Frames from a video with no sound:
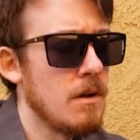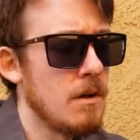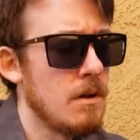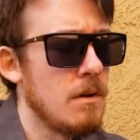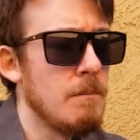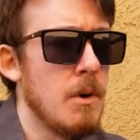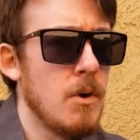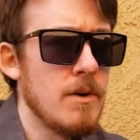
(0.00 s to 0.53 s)

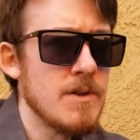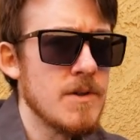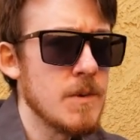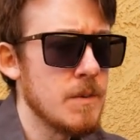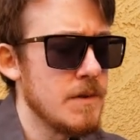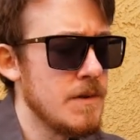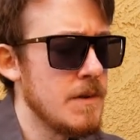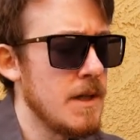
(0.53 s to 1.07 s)
a monist
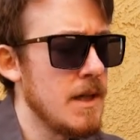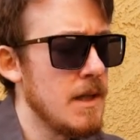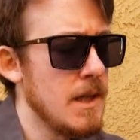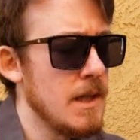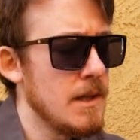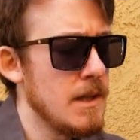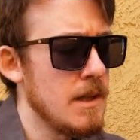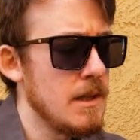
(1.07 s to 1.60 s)
would say
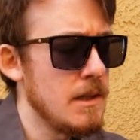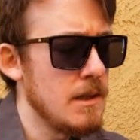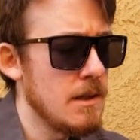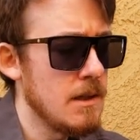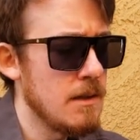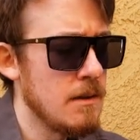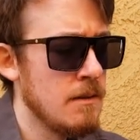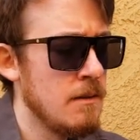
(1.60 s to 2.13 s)
that
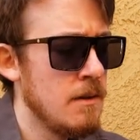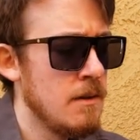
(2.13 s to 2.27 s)
the